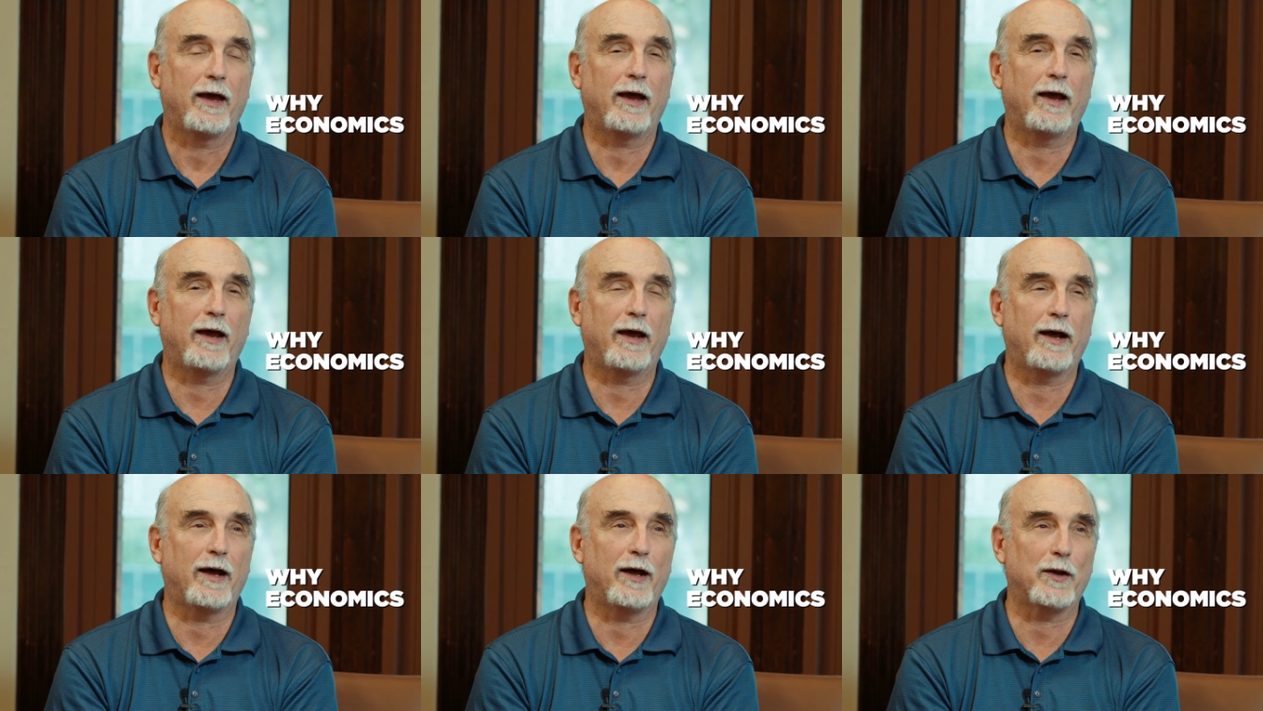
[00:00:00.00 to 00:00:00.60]

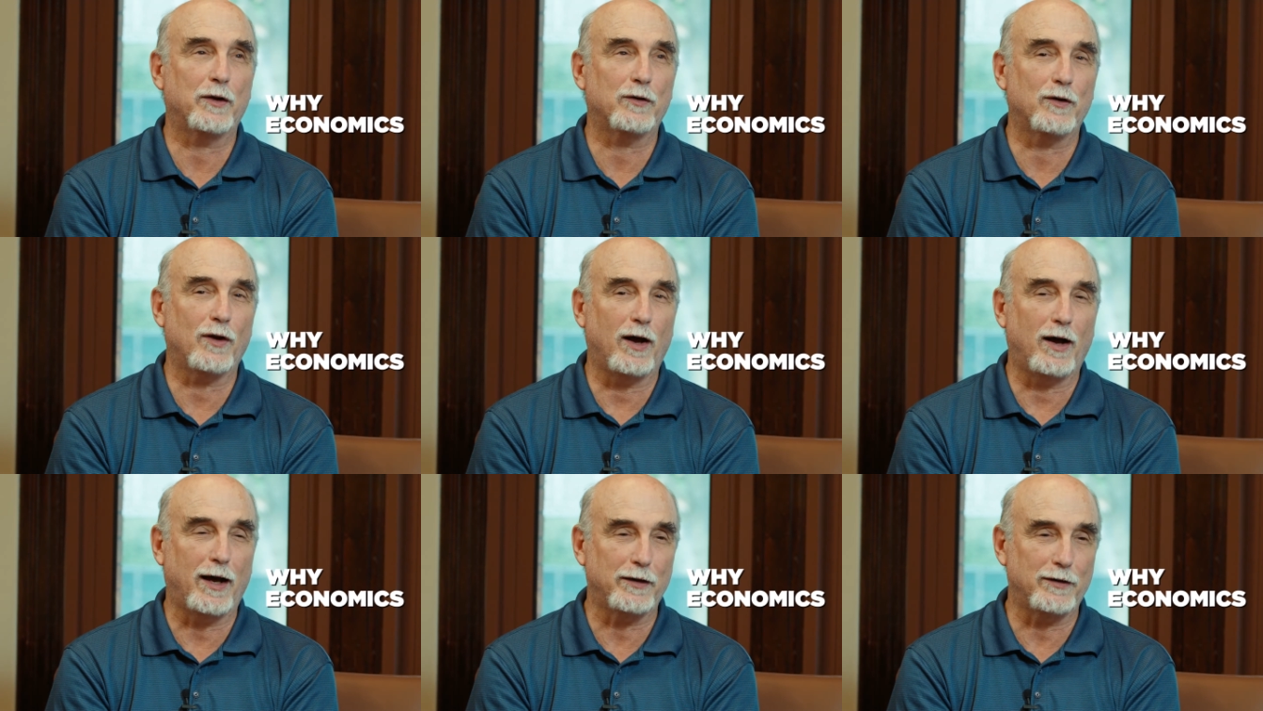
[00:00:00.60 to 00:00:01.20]
and
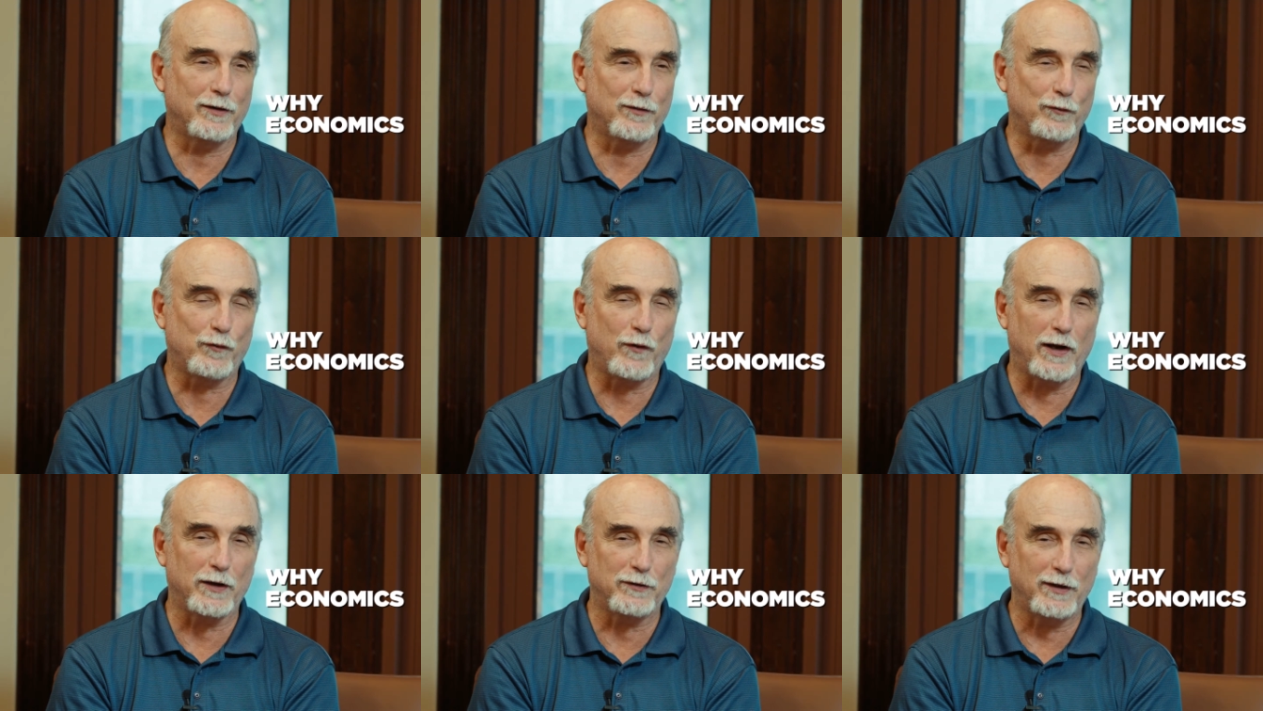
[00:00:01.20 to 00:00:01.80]
I didn't
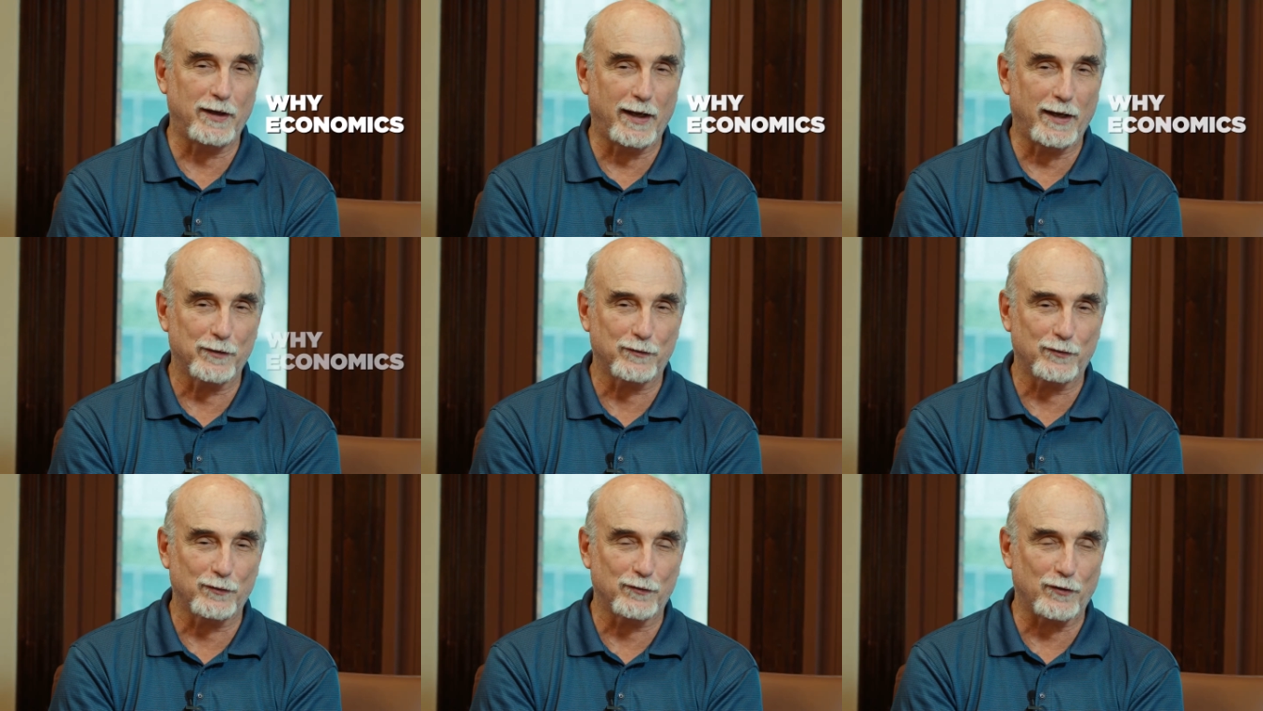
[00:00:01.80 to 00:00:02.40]
find the
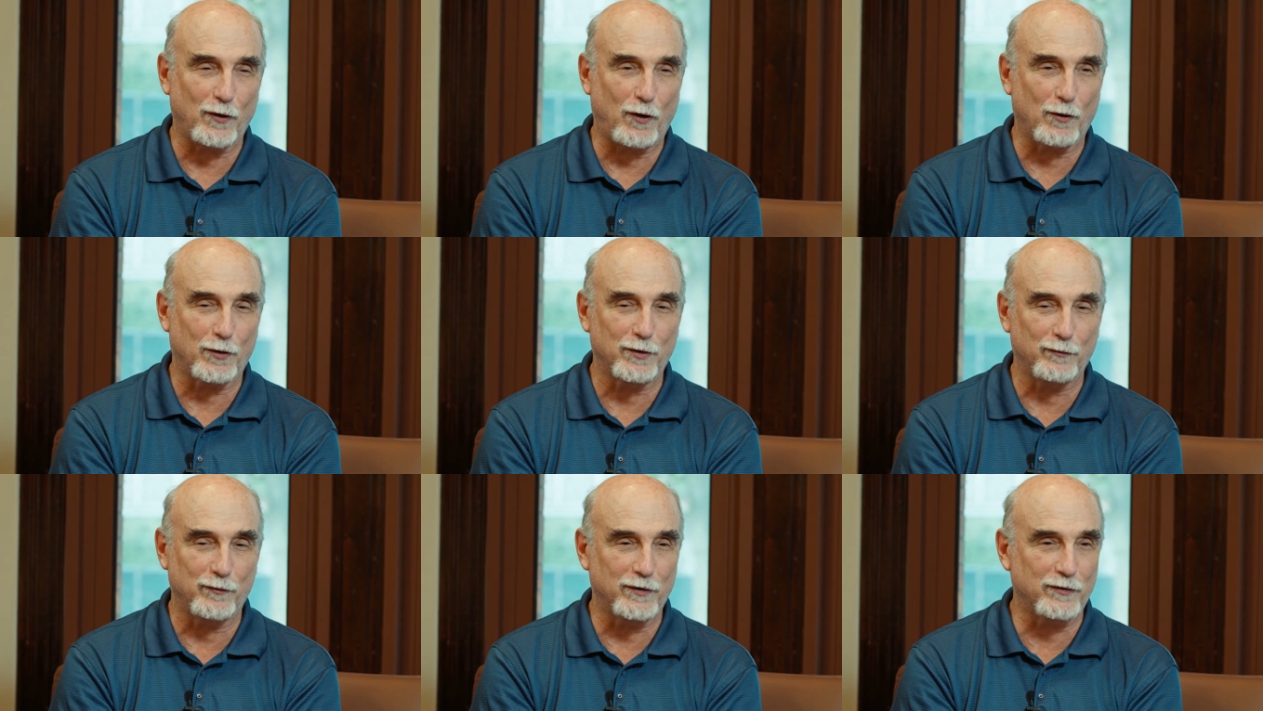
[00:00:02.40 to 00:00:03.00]
answers at all
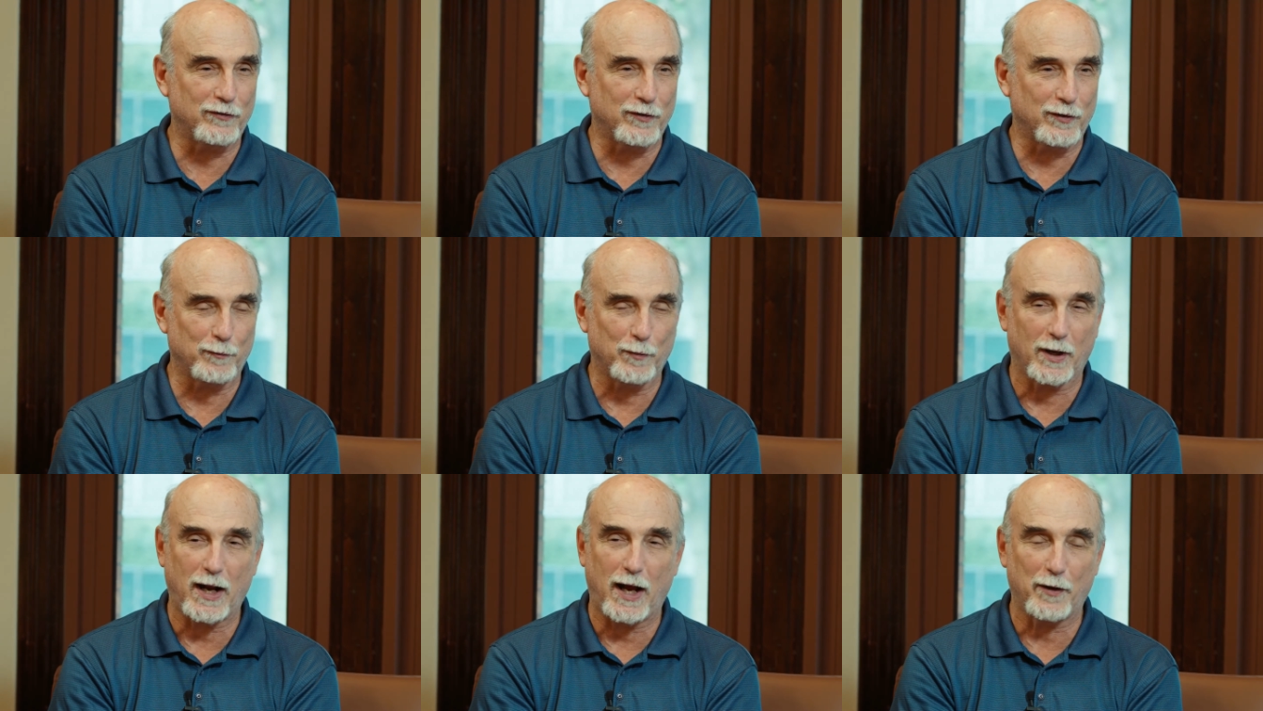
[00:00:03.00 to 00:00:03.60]

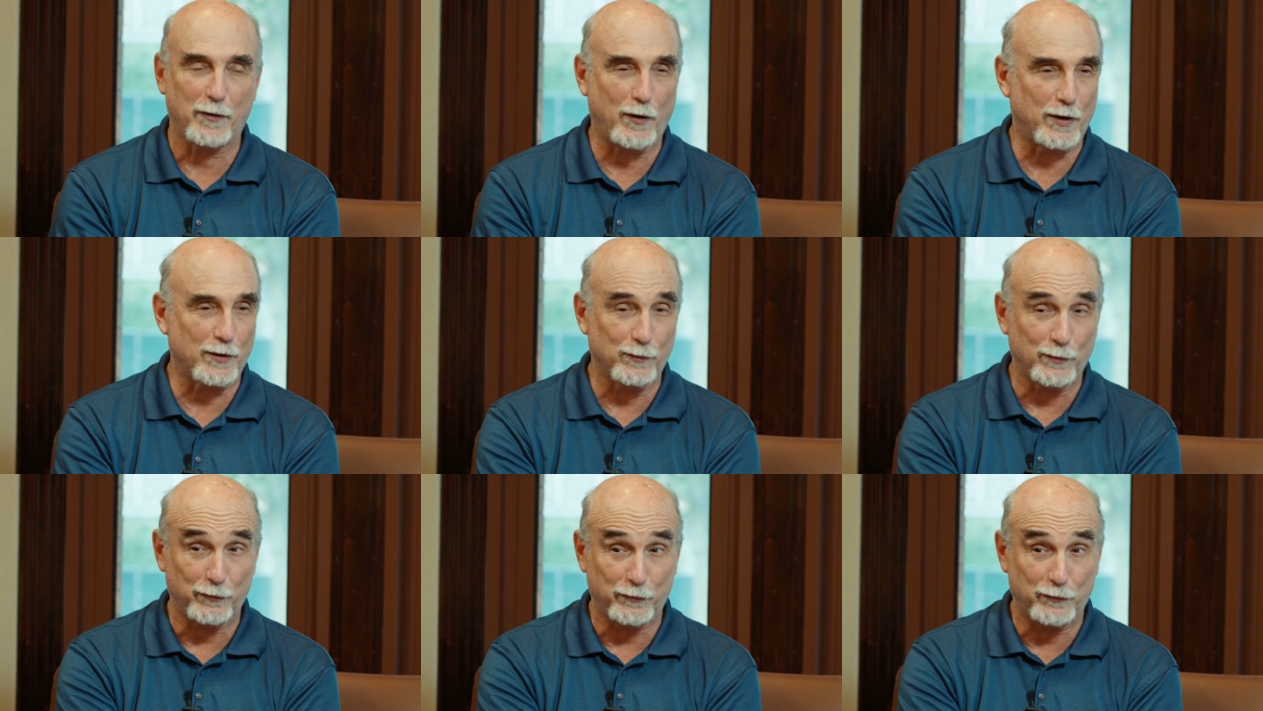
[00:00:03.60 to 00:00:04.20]
convincing, but I thought
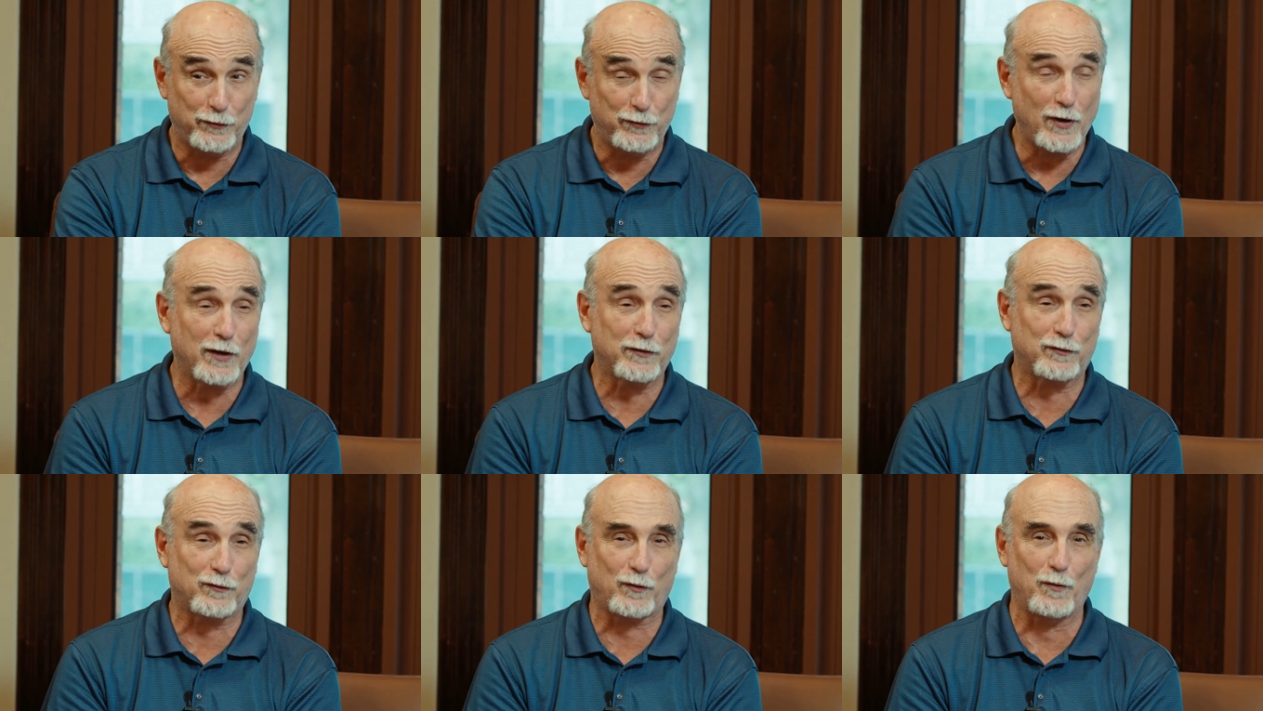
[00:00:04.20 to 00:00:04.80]
it was
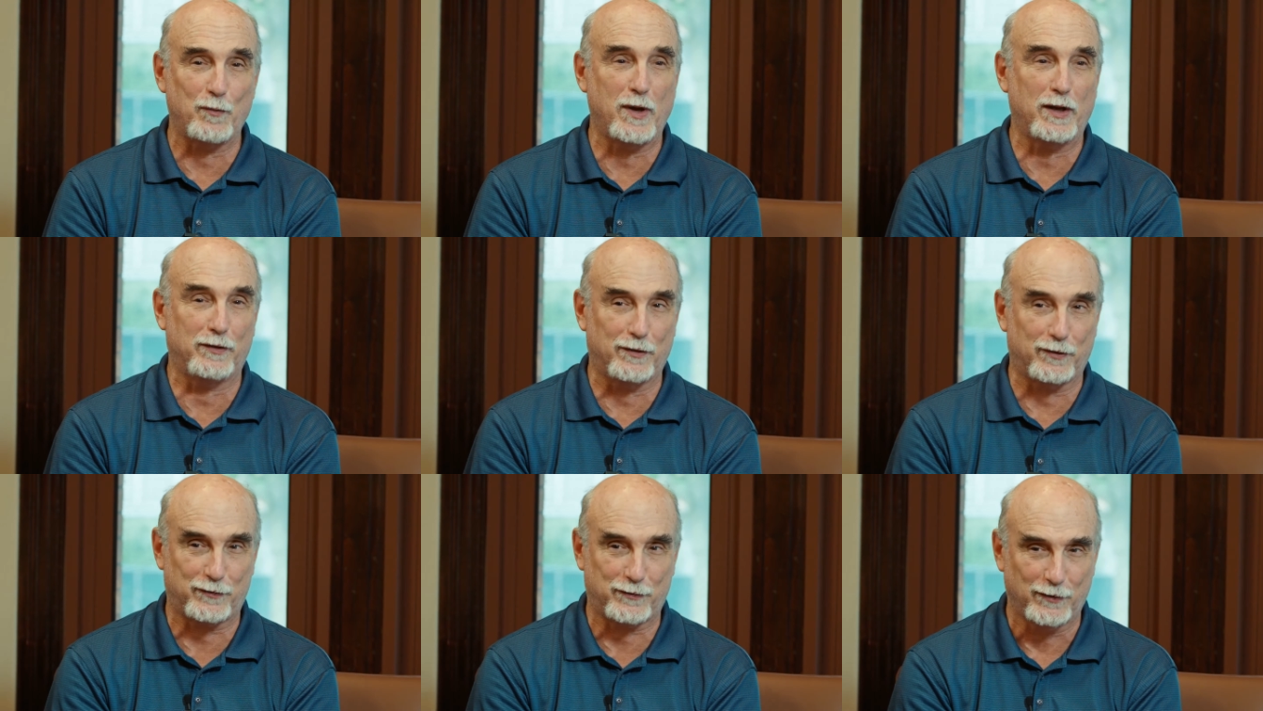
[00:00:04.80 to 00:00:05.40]
just
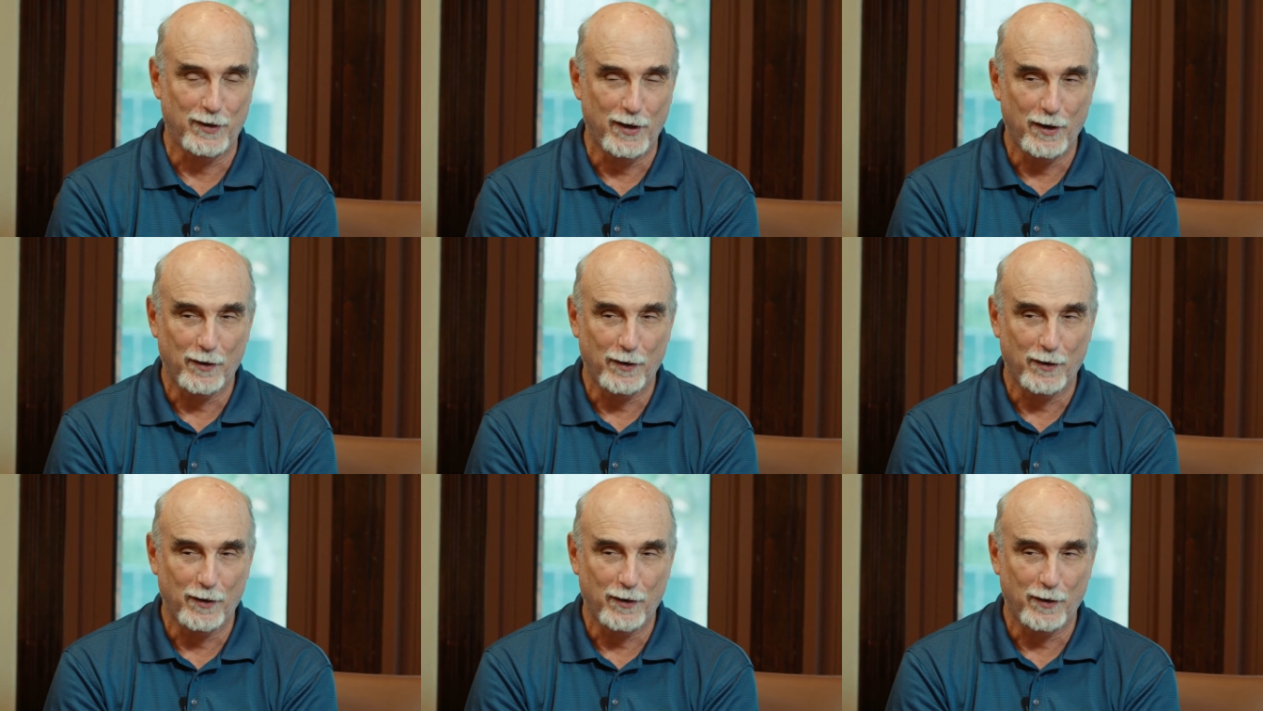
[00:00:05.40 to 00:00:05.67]
tremendous